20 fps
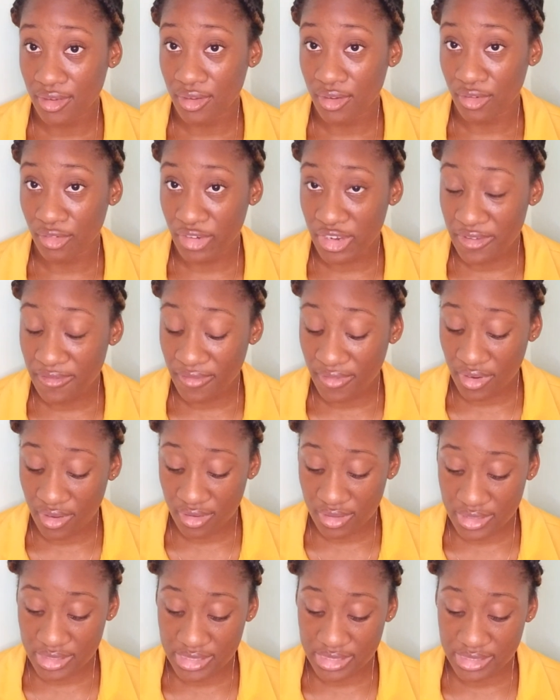
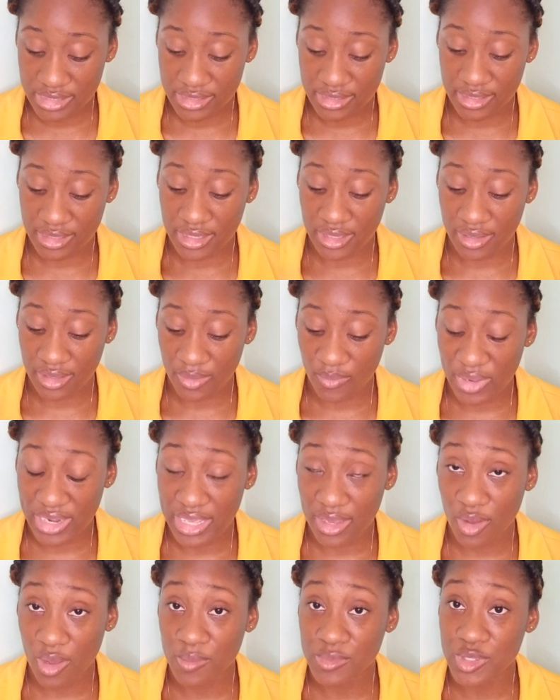reflux, when it
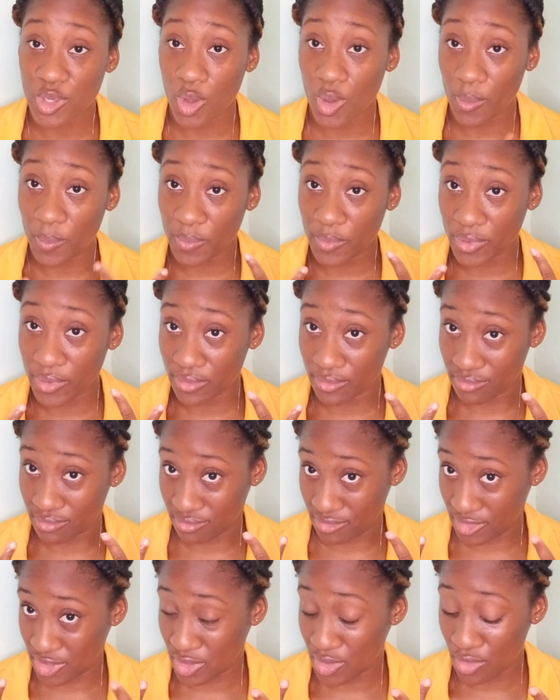comes up,
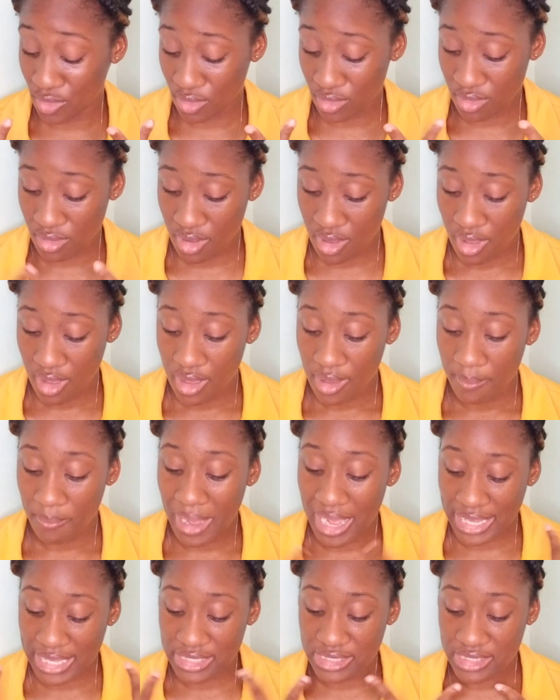you know,
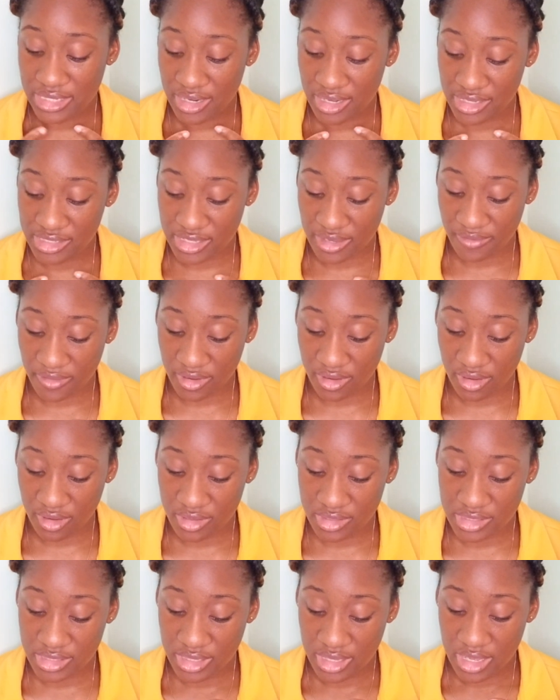back into the
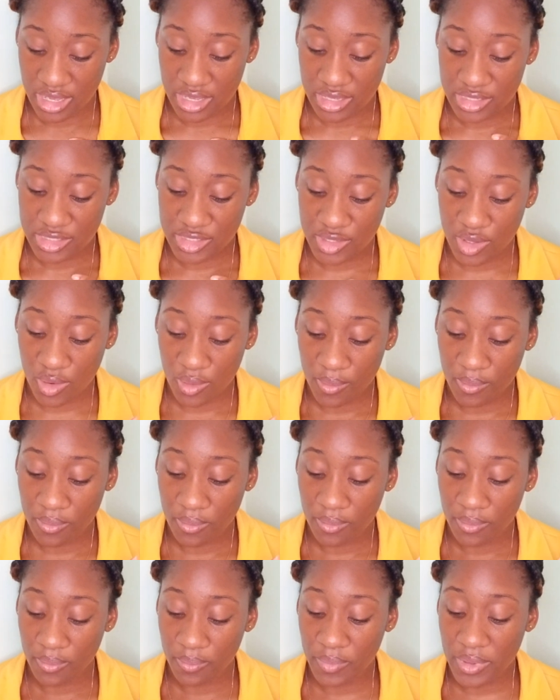esophagus,
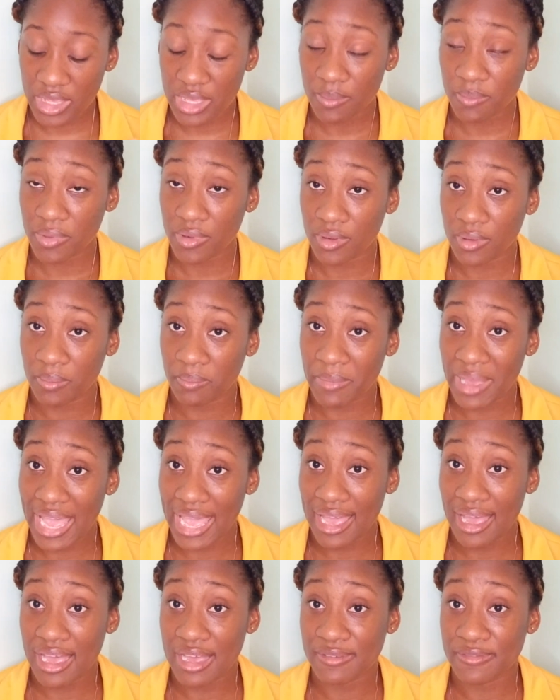some people might
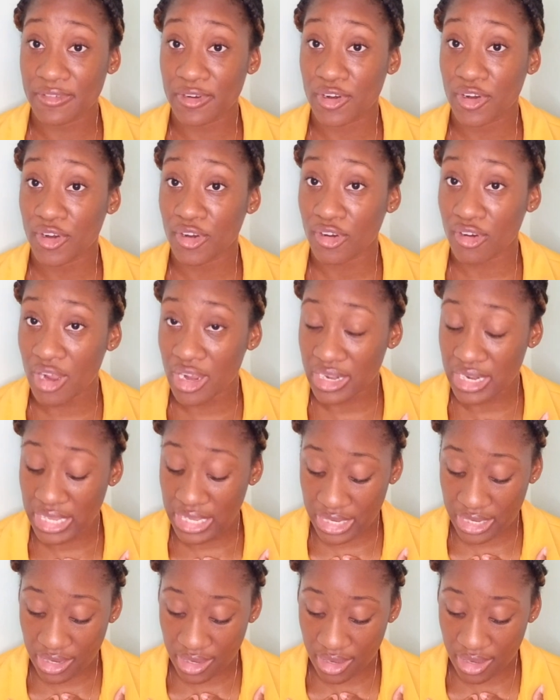have chronic